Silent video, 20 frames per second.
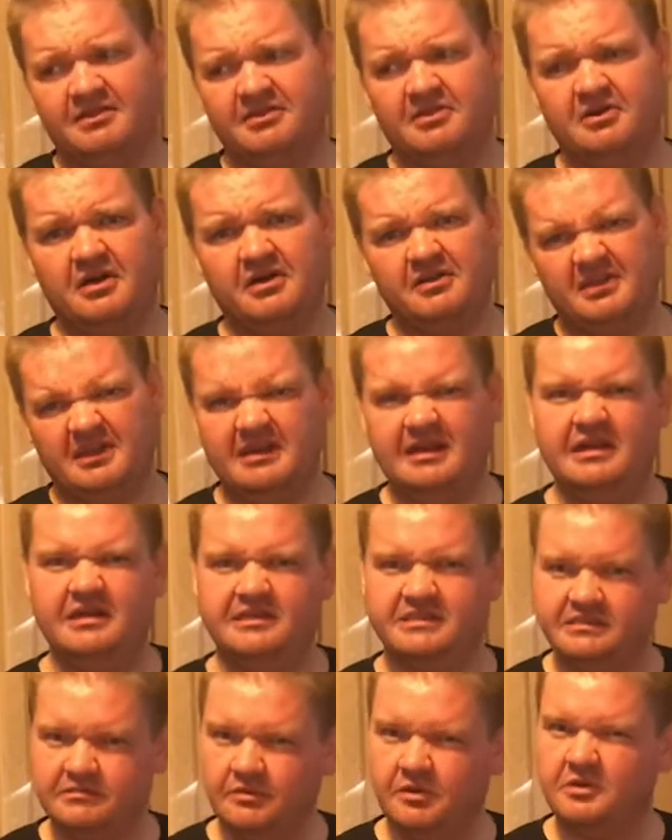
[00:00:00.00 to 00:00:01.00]
thought they needed
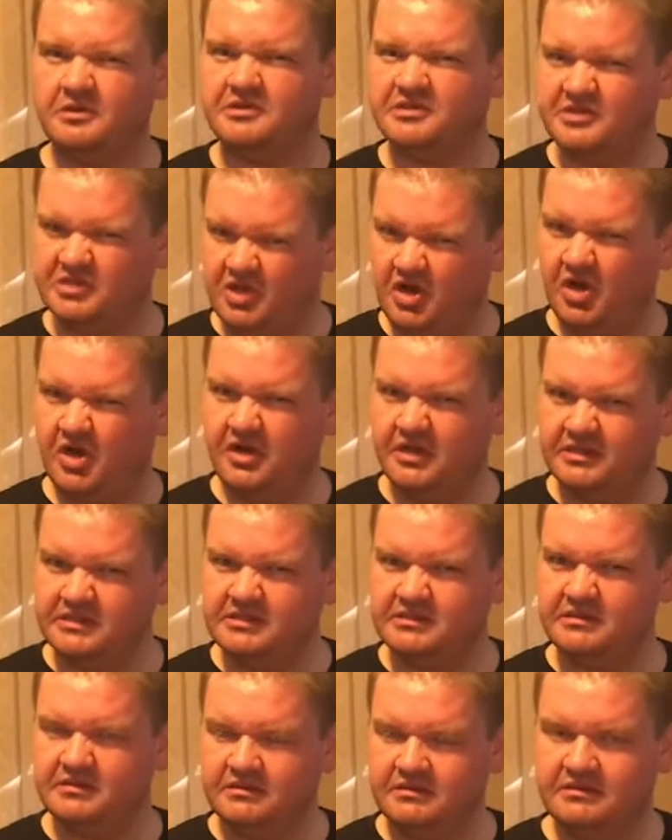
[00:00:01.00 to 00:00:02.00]
some more
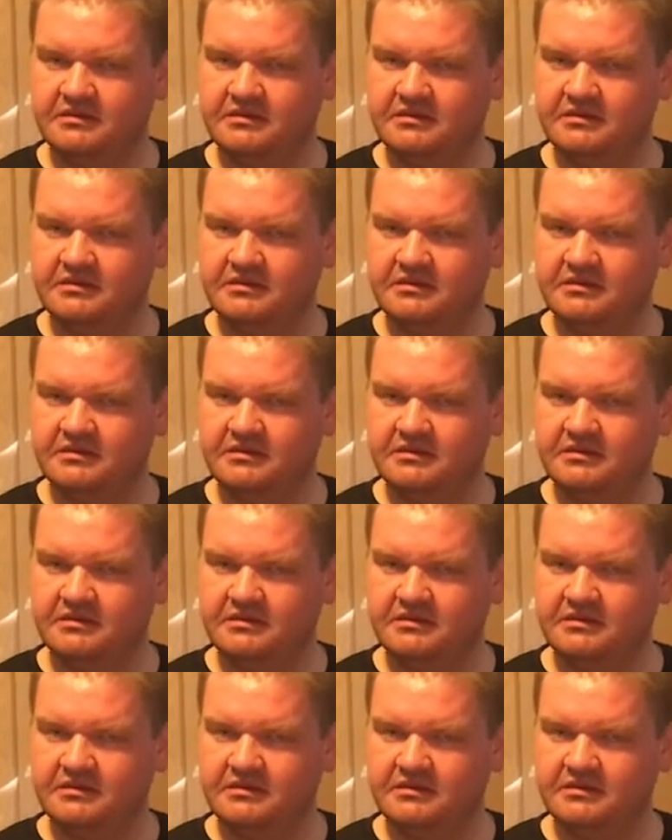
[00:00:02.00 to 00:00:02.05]
sauce,